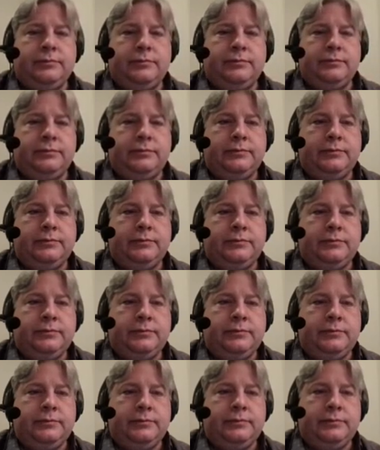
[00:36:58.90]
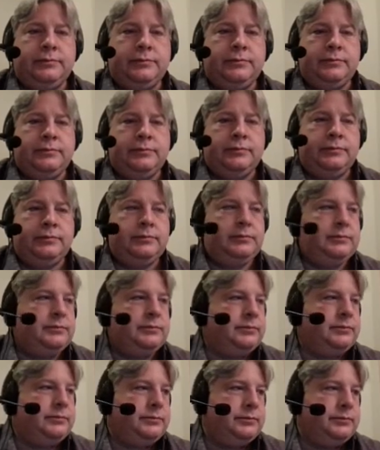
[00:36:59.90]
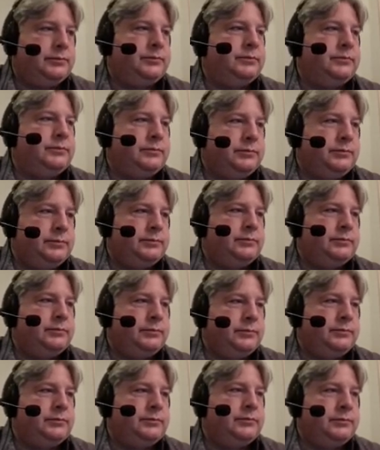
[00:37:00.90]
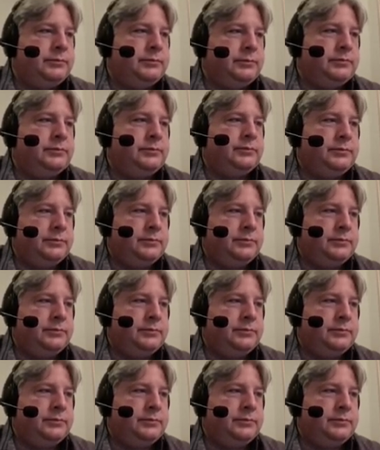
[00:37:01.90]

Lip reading: (not speaking)